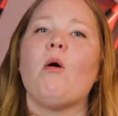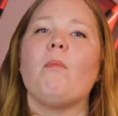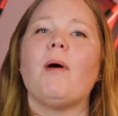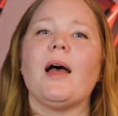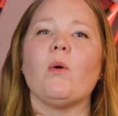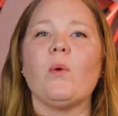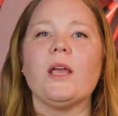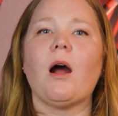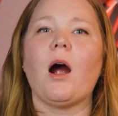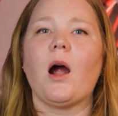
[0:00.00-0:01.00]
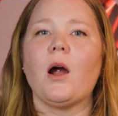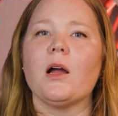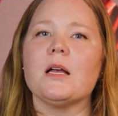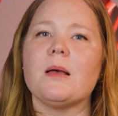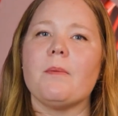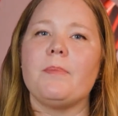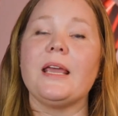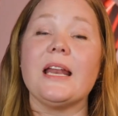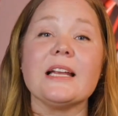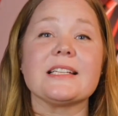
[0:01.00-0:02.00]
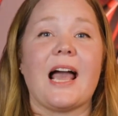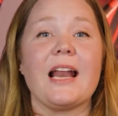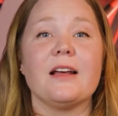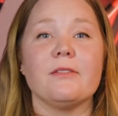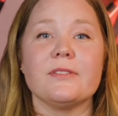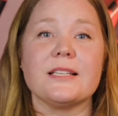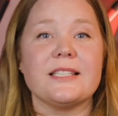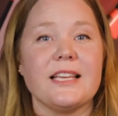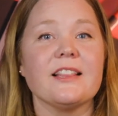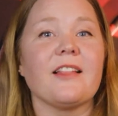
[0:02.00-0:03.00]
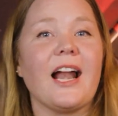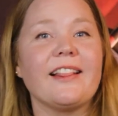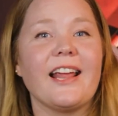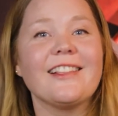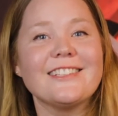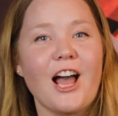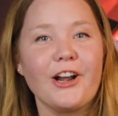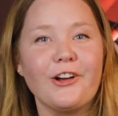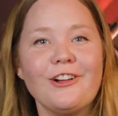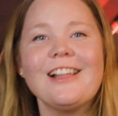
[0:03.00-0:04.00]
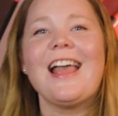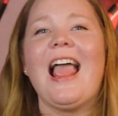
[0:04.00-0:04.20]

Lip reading: but we are beginning to kind of see the light at the end of the tunnel.